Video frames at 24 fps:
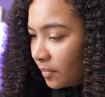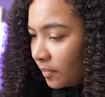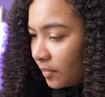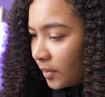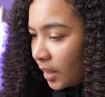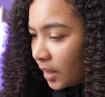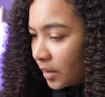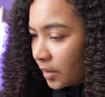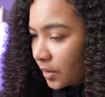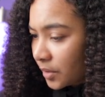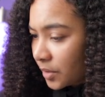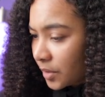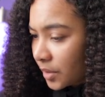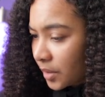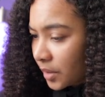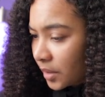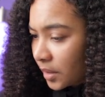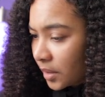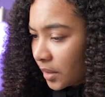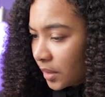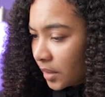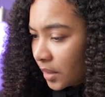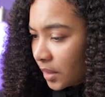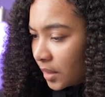That looks
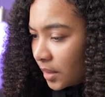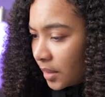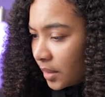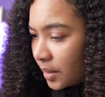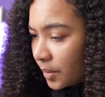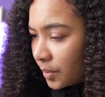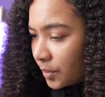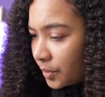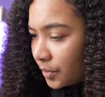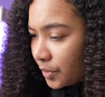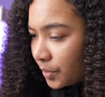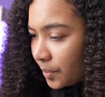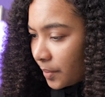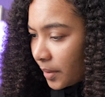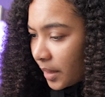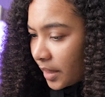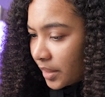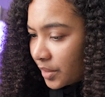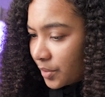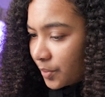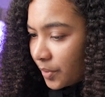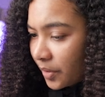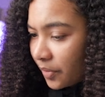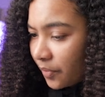good. We'll do
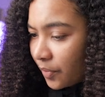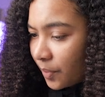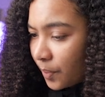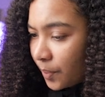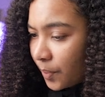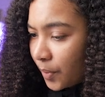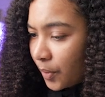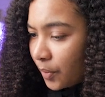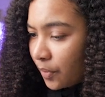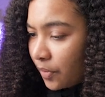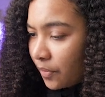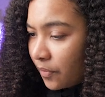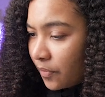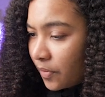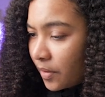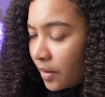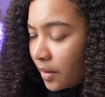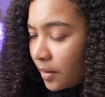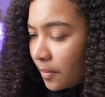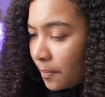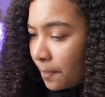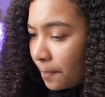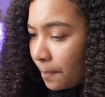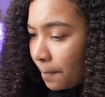max width for both of
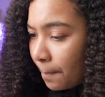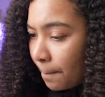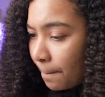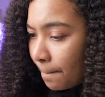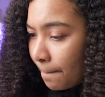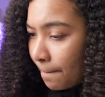them.